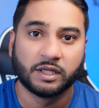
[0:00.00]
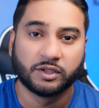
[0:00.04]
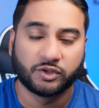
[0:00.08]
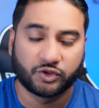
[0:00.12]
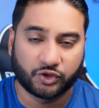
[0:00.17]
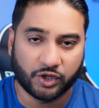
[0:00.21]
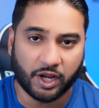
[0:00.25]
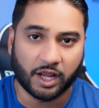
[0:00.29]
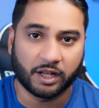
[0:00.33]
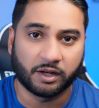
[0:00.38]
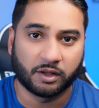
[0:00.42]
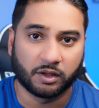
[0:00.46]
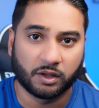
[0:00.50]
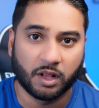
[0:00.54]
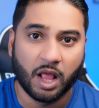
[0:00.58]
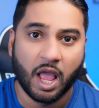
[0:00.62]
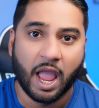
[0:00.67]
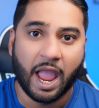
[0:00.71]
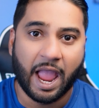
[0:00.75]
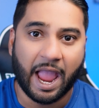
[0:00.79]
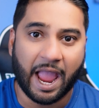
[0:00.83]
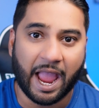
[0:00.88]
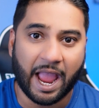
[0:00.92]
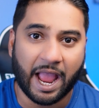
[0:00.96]
channel
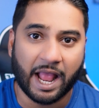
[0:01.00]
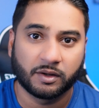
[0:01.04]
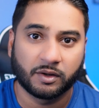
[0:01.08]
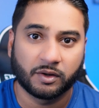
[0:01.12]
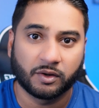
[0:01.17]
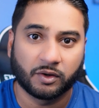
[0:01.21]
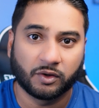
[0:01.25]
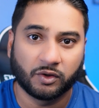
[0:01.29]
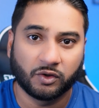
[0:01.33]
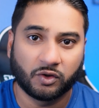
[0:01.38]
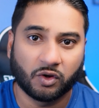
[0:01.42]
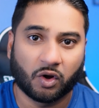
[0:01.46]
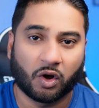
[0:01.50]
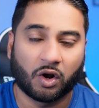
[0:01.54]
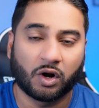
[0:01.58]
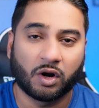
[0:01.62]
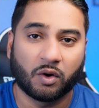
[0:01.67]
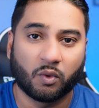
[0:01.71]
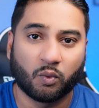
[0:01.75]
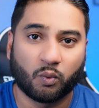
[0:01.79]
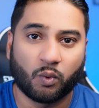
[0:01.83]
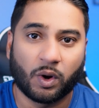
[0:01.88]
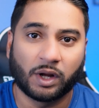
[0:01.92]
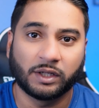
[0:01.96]
and your
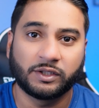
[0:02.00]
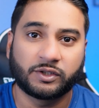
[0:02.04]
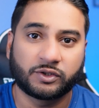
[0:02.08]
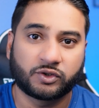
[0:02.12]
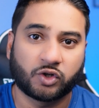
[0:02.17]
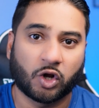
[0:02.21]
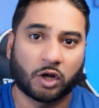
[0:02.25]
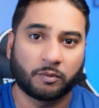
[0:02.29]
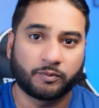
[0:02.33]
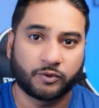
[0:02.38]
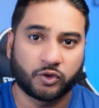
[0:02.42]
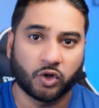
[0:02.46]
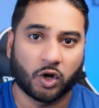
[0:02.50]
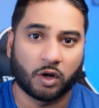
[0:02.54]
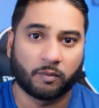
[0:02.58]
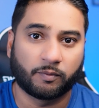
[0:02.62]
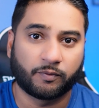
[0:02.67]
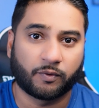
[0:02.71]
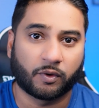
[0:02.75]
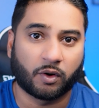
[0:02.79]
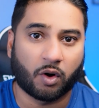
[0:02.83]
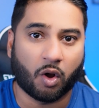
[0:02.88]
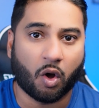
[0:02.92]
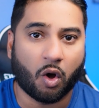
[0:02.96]
one-stop shop
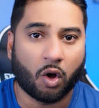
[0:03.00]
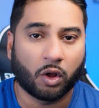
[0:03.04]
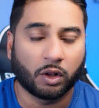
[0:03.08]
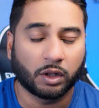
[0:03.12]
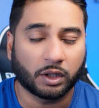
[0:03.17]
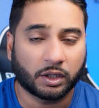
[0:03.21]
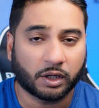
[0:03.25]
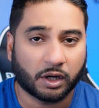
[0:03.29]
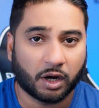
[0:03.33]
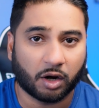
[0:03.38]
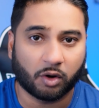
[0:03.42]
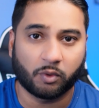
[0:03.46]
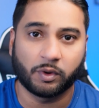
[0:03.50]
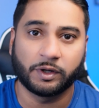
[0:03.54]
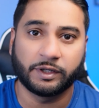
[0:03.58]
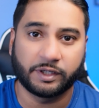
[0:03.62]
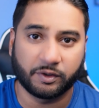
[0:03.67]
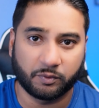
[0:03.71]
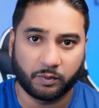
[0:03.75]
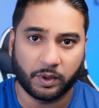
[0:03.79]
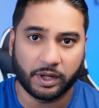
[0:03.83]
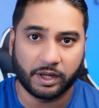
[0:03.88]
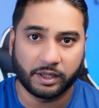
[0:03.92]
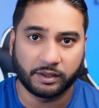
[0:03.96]
for all current
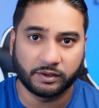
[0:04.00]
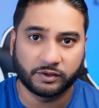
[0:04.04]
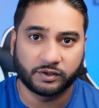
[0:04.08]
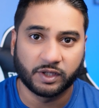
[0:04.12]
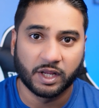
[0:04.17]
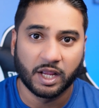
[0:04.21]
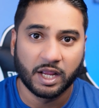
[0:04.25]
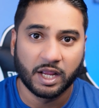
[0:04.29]
events